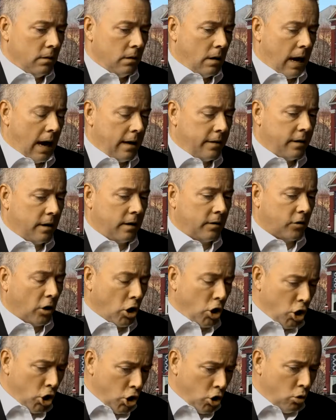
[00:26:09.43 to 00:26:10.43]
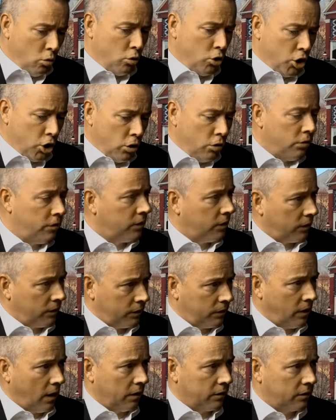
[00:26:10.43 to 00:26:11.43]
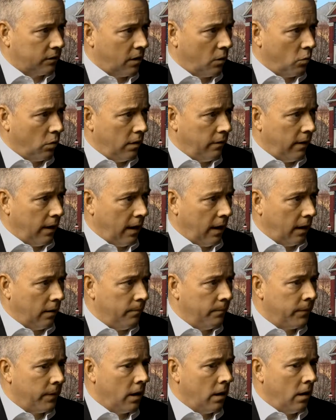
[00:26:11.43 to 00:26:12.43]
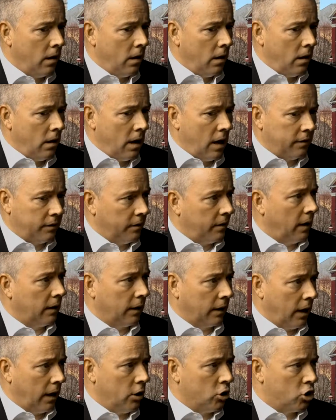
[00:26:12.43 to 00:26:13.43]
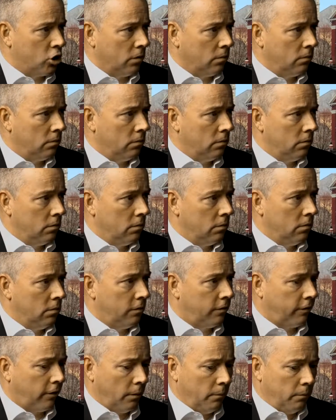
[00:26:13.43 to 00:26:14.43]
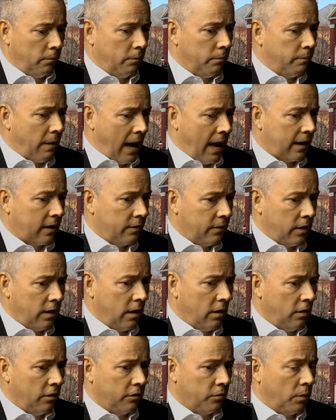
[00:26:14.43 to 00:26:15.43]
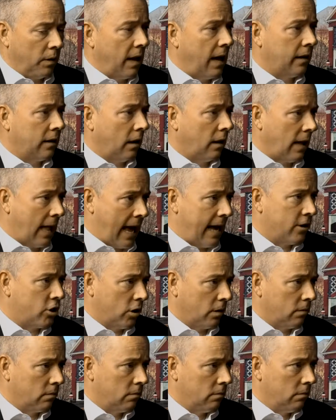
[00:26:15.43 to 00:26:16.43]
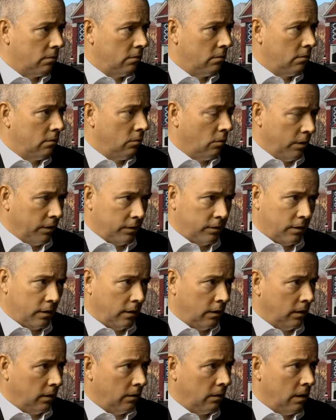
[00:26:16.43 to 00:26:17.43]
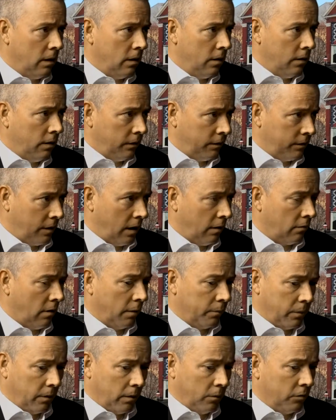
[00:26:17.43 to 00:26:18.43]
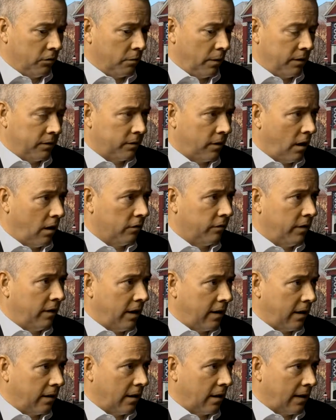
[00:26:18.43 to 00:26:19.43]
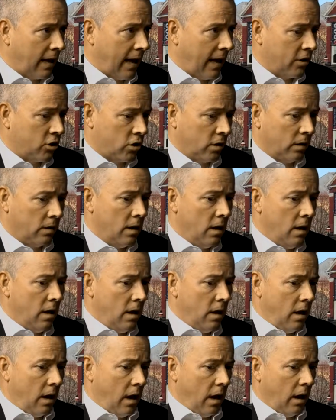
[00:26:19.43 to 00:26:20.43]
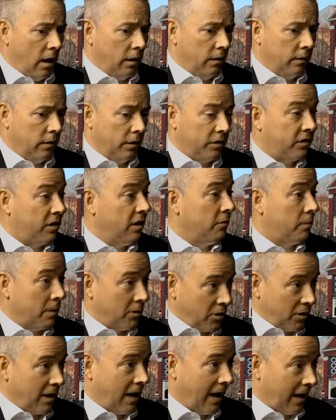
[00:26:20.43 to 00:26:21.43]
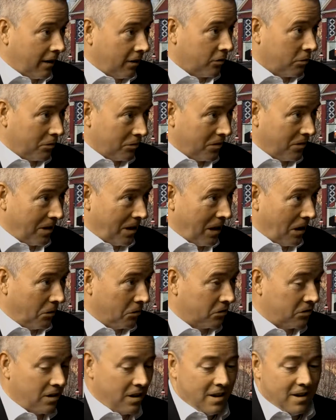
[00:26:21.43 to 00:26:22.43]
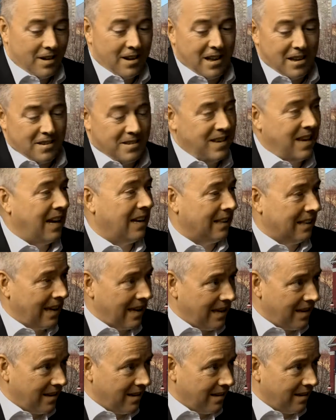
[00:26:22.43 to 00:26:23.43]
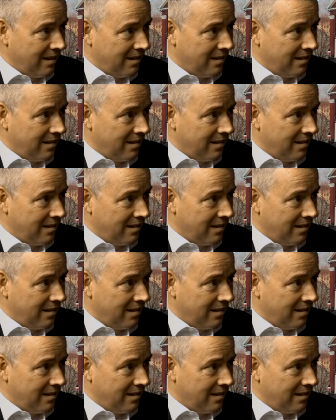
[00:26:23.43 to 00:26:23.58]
I think it's a huge, huge success that we've had as a delegation from back in the years when Ed LaLasha was the state rep, and it was myself and Eddie LaLasha and Steve Pinchitakis was in the House, and Dan Leahy.